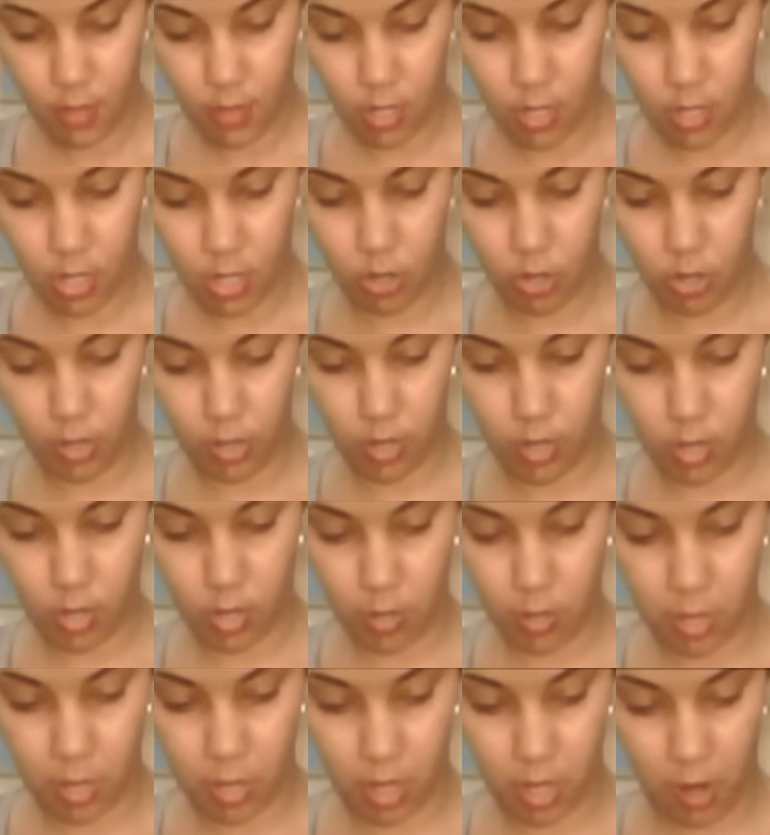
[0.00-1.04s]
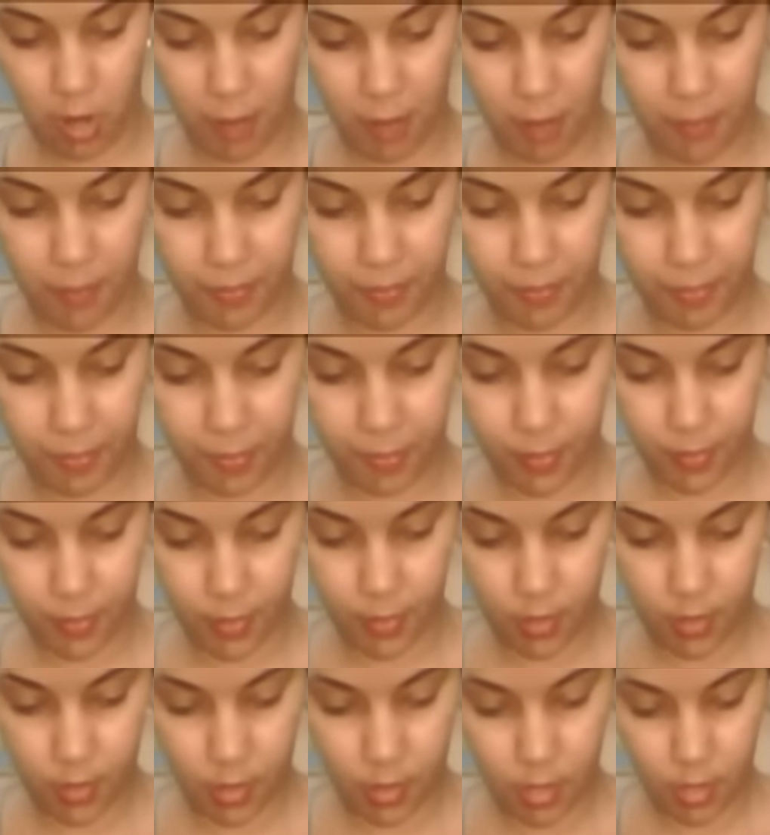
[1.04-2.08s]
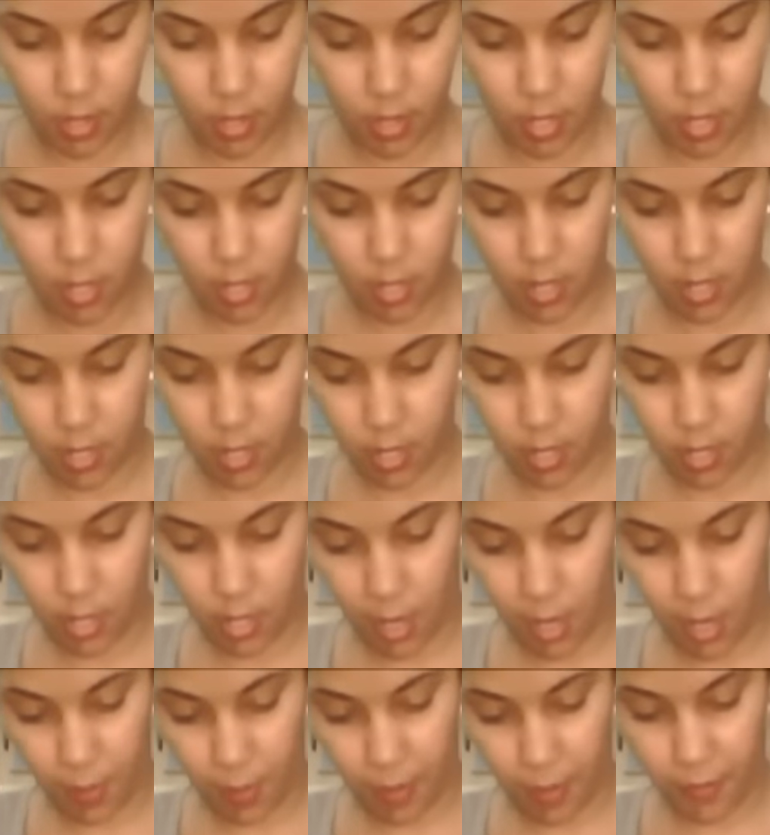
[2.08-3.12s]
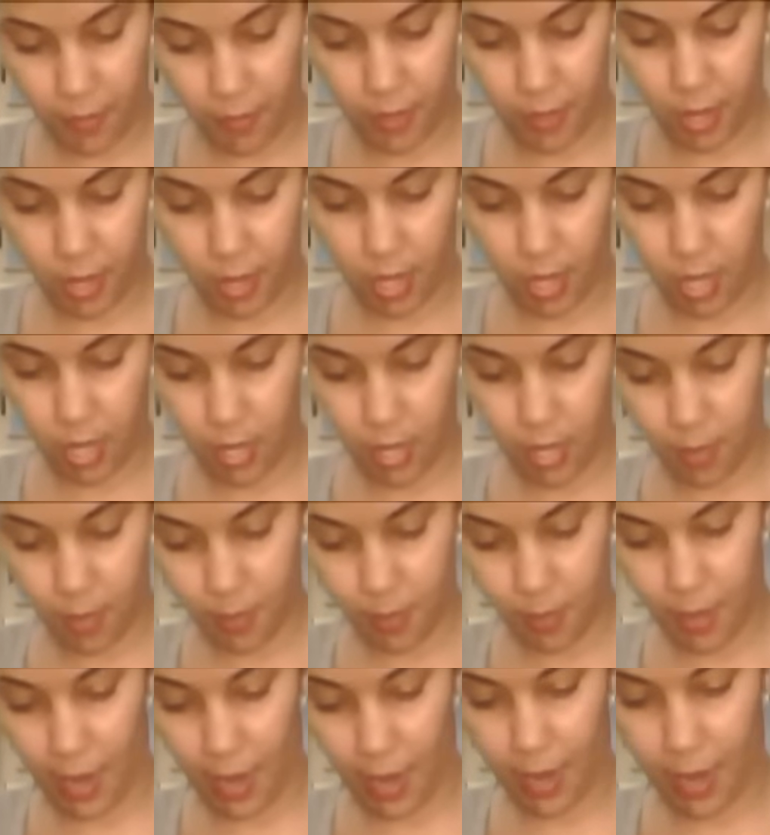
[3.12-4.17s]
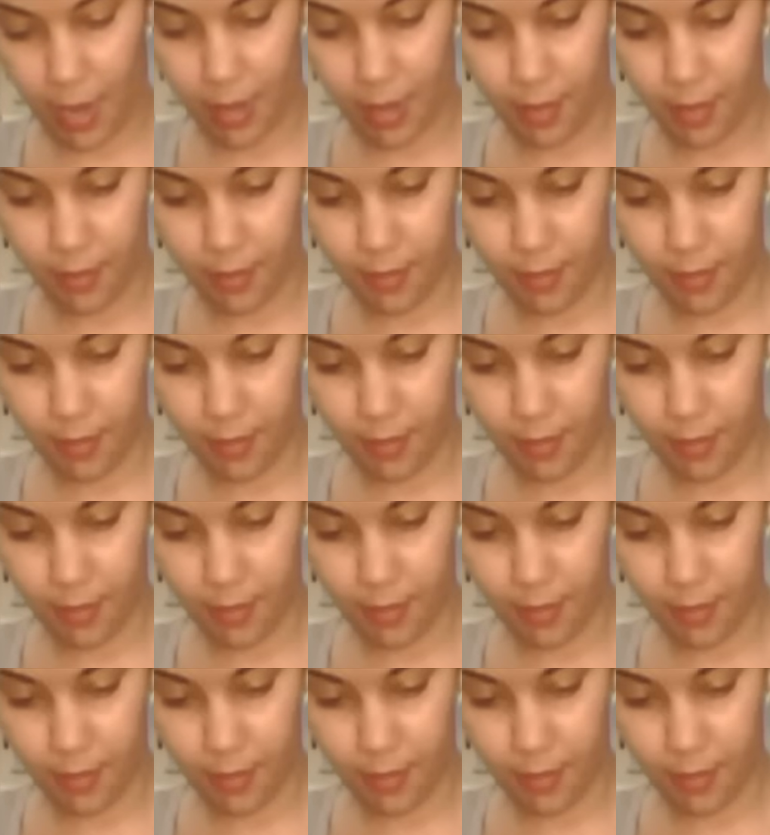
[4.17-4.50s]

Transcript: You can drizzle some syrup on the top of your pie.